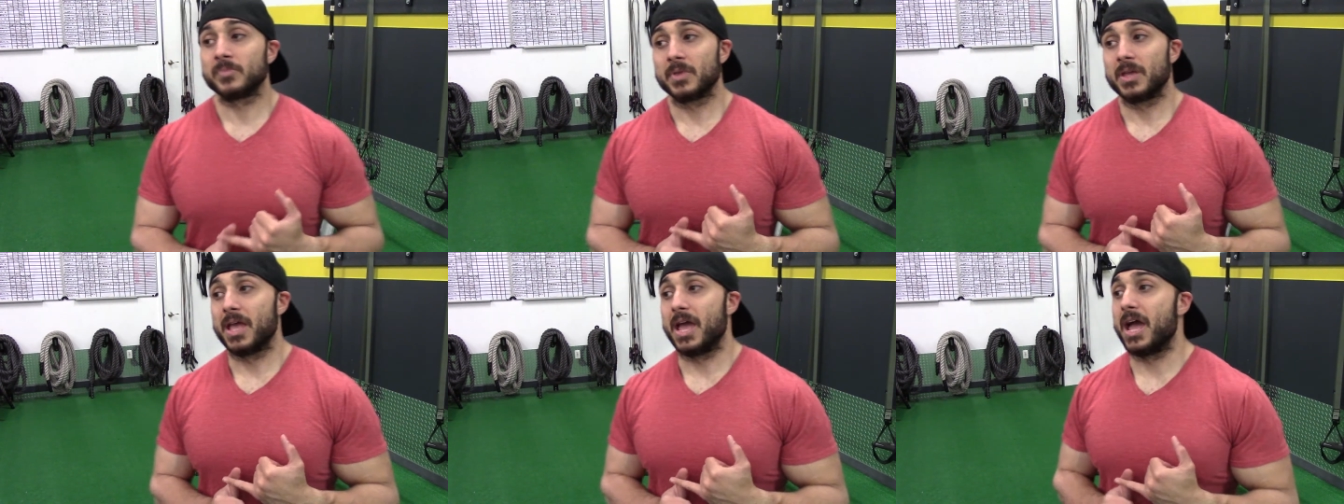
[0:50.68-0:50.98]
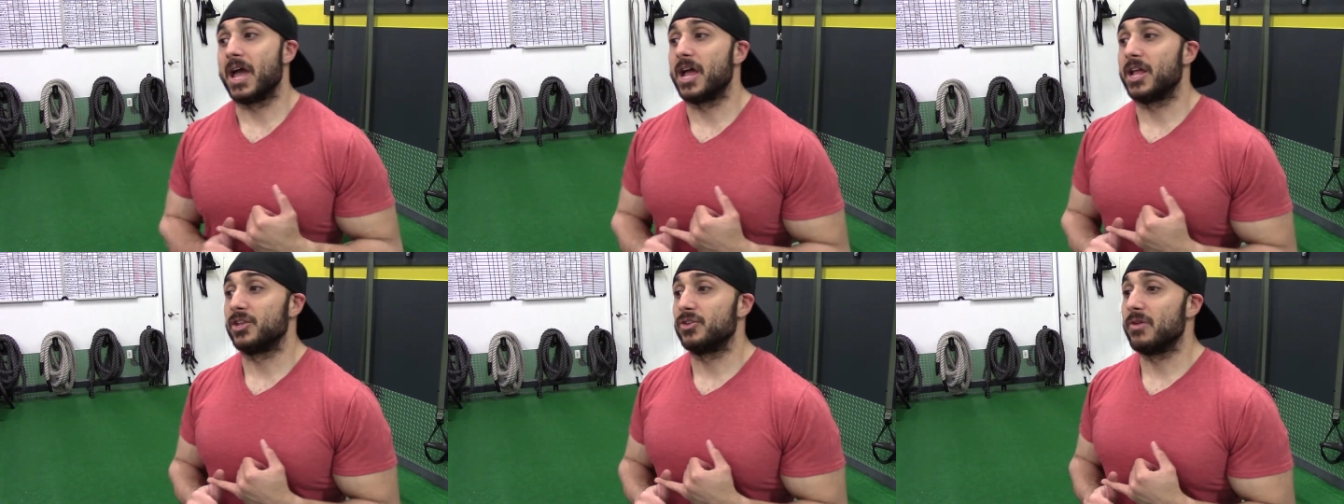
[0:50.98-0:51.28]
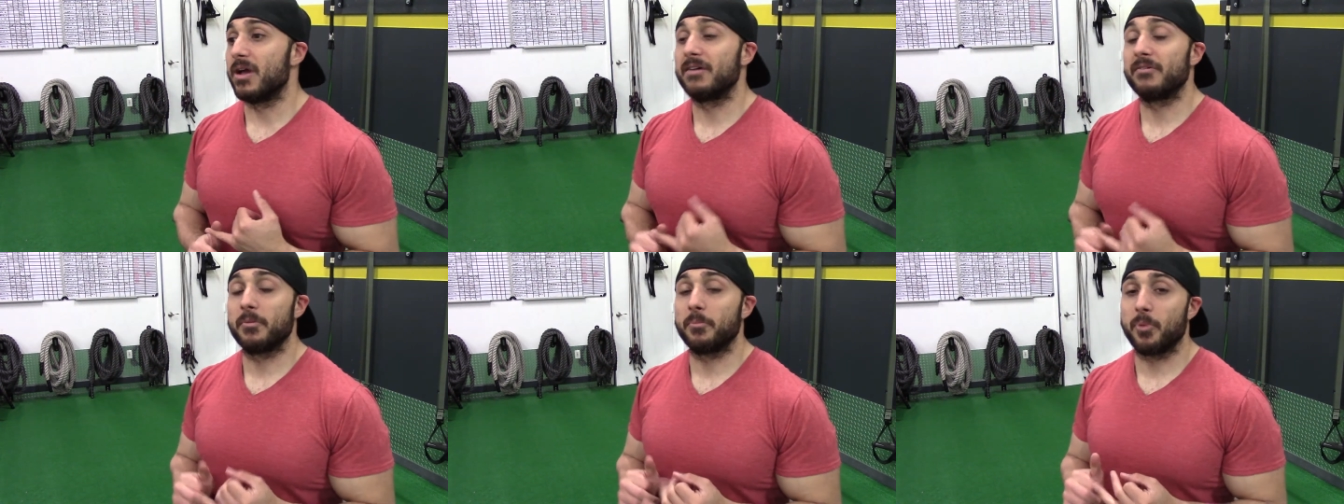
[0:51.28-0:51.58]
and
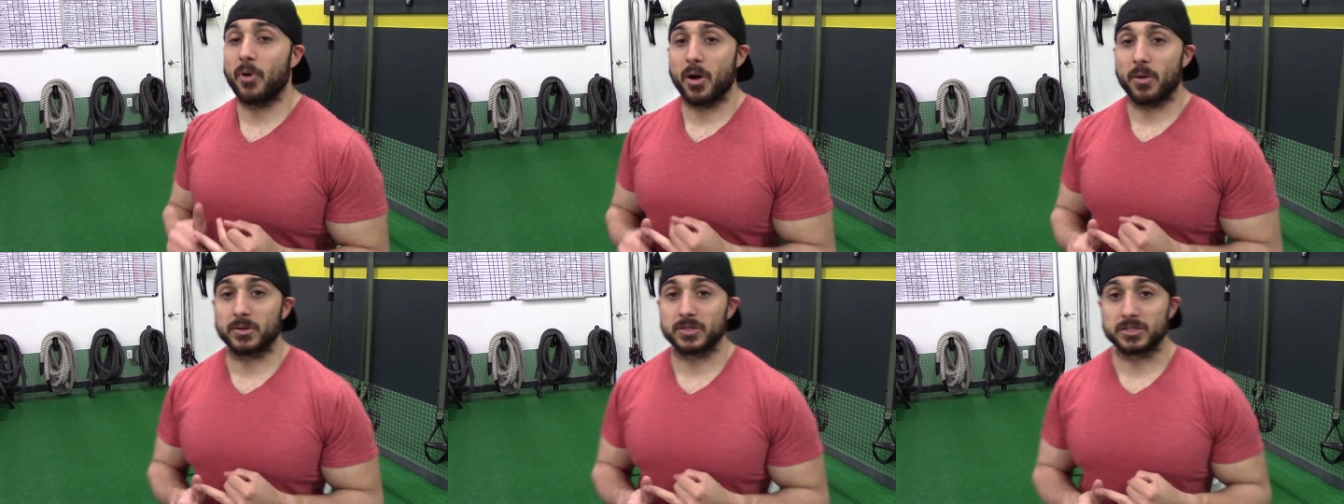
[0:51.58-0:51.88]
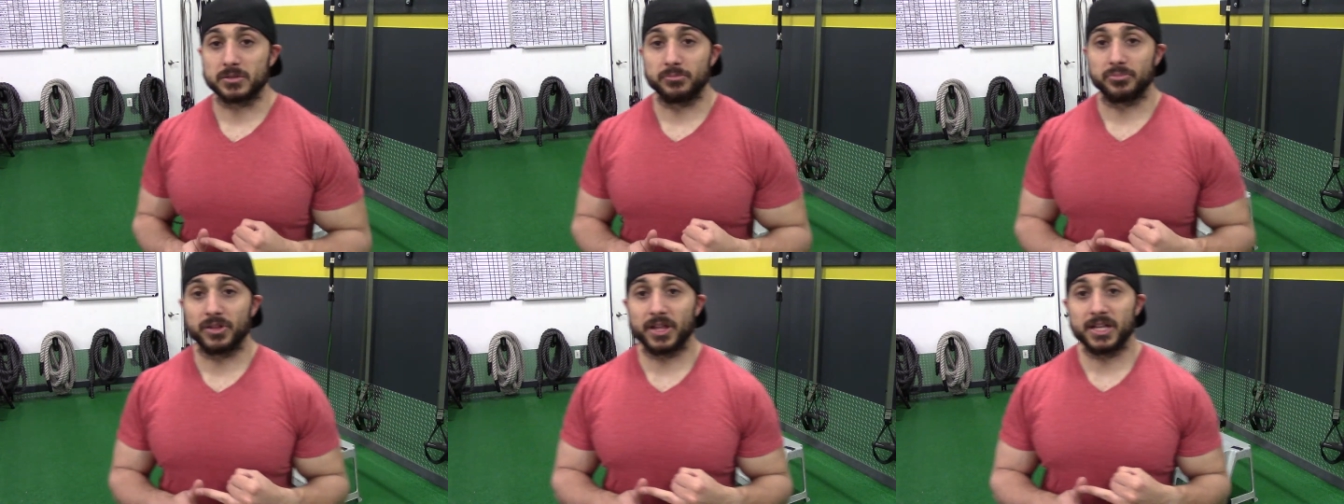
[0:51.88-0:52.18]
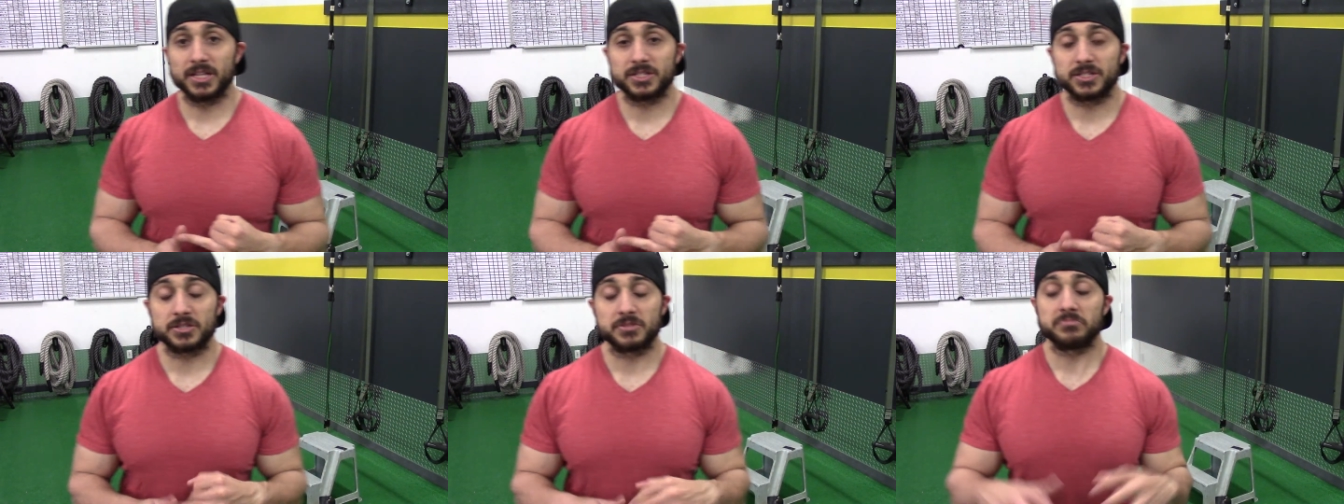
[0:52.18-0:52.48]
you have a bar with some
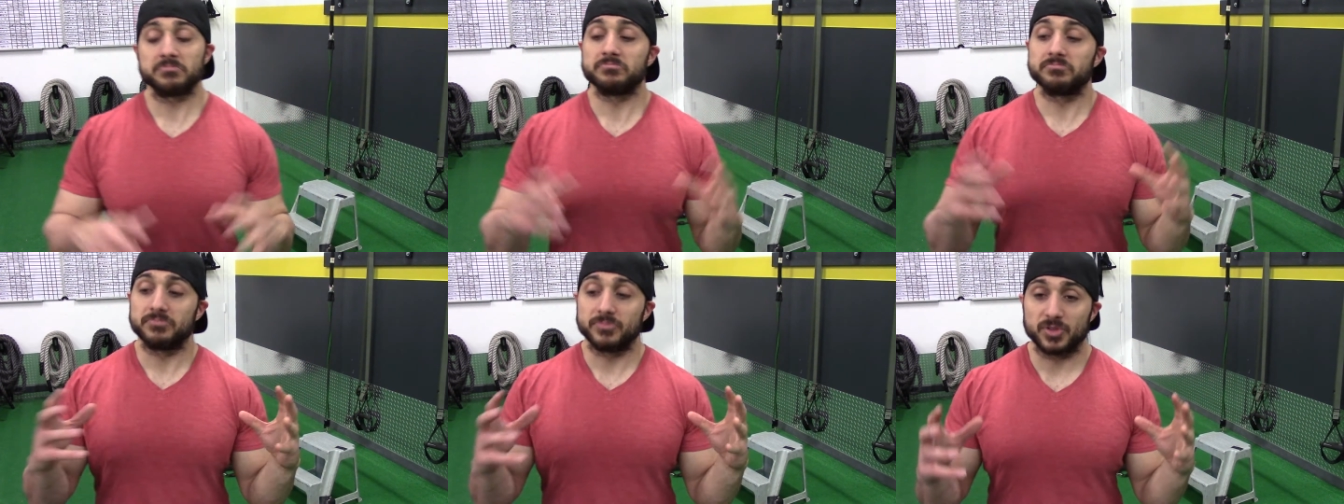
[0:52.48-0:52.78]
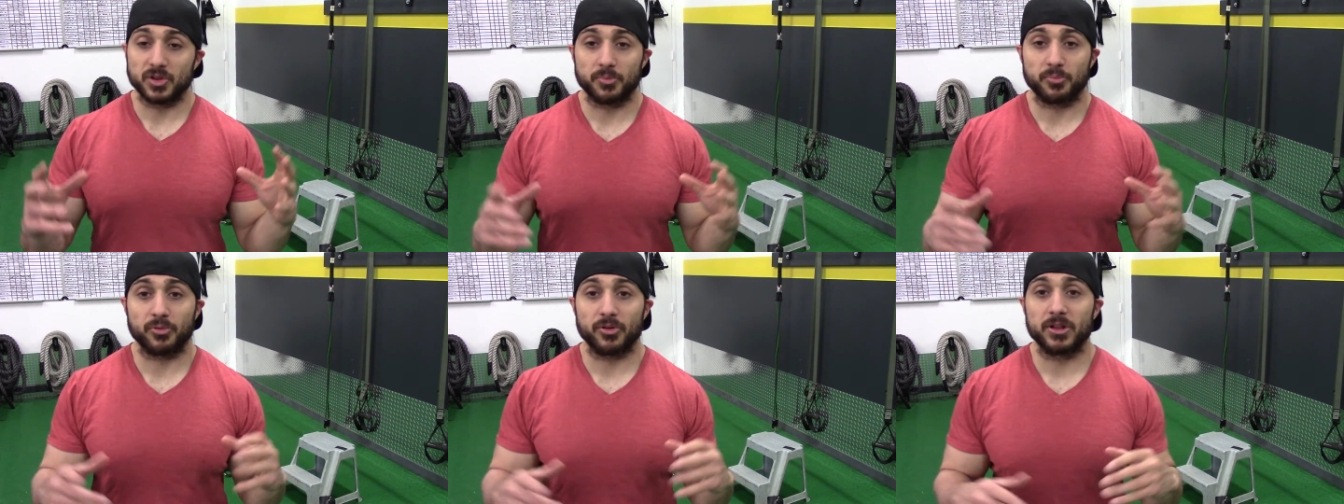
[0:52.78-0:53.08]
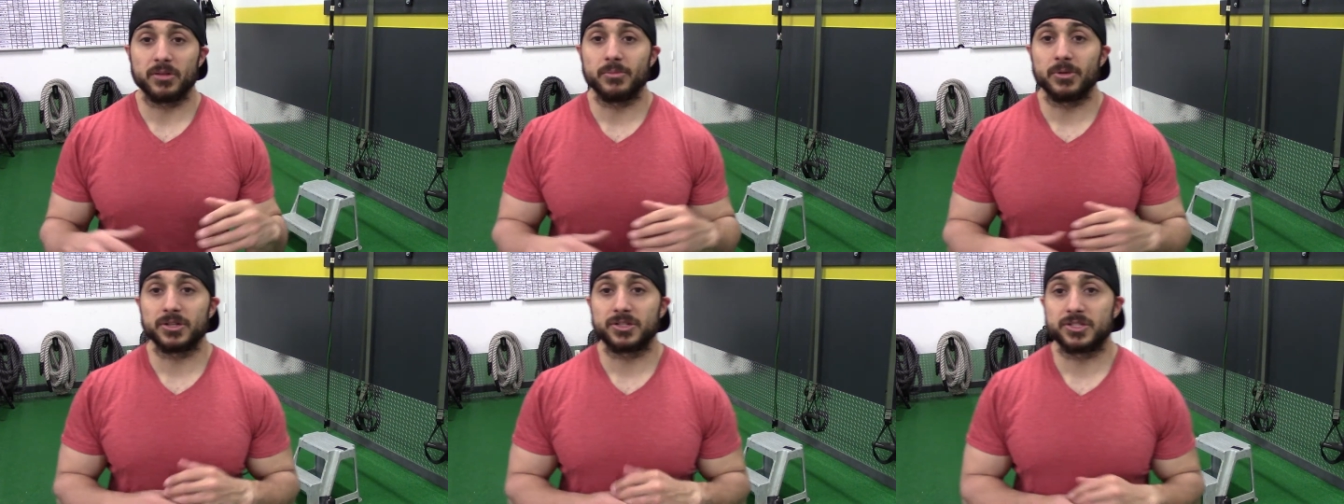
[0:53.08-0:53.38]
plates, you're
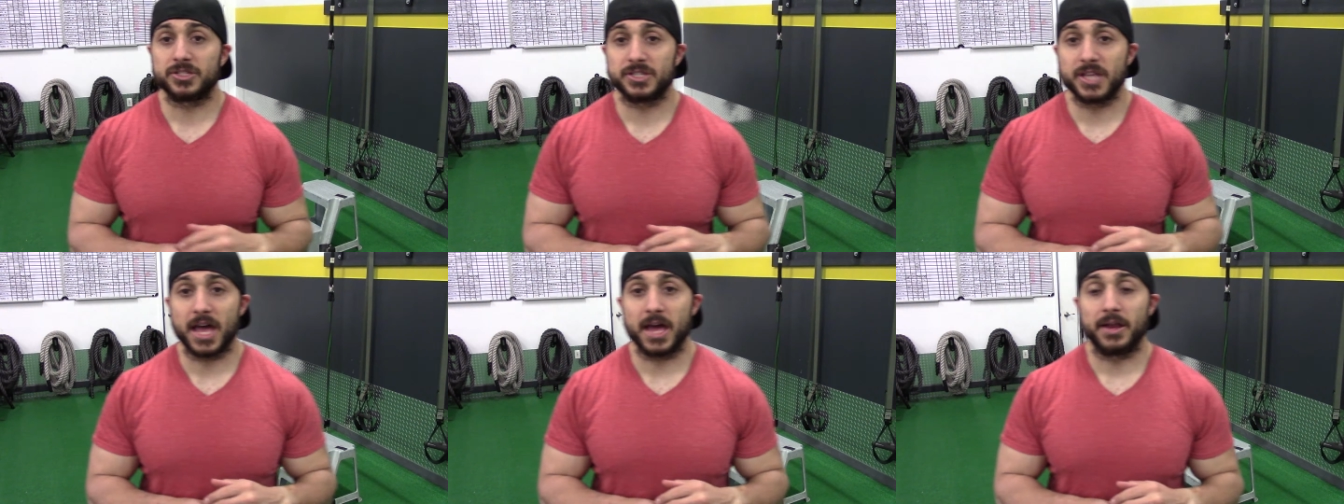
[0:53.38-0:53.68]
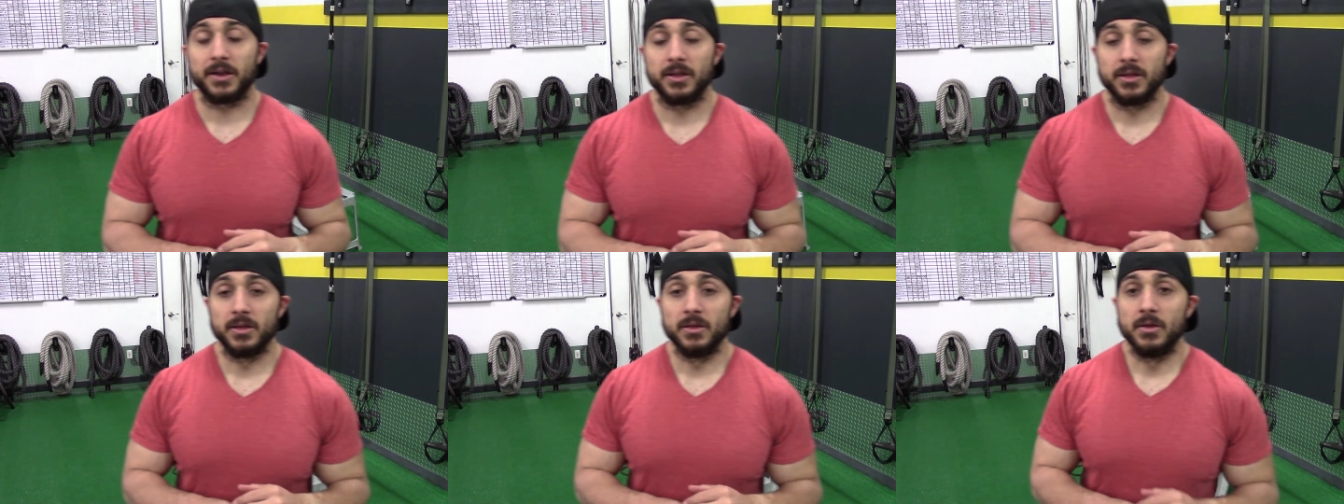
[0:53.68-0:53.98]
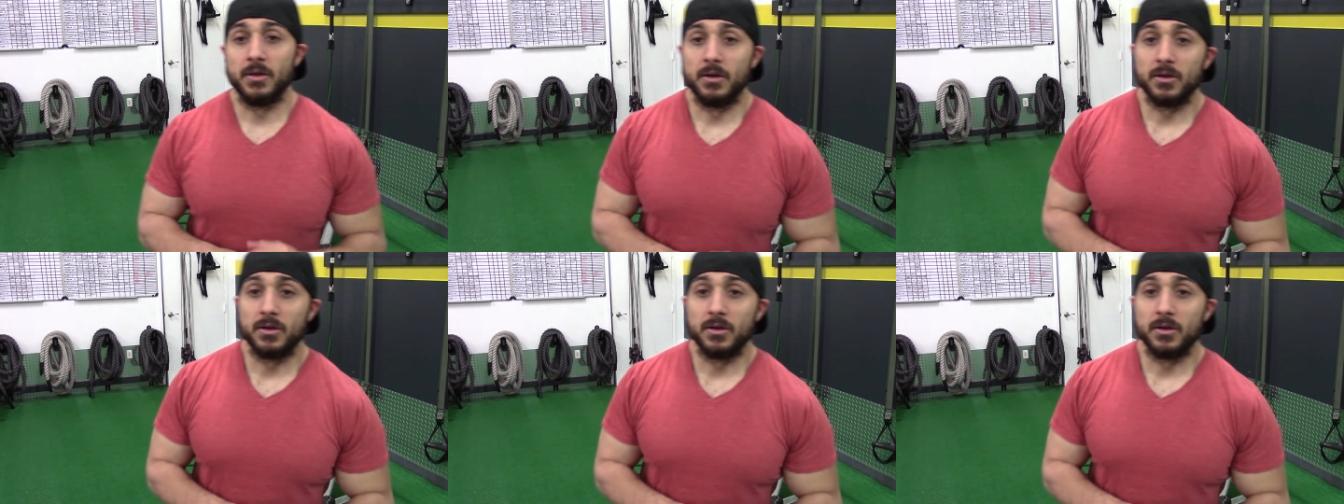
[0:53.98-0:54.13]
pretty much set.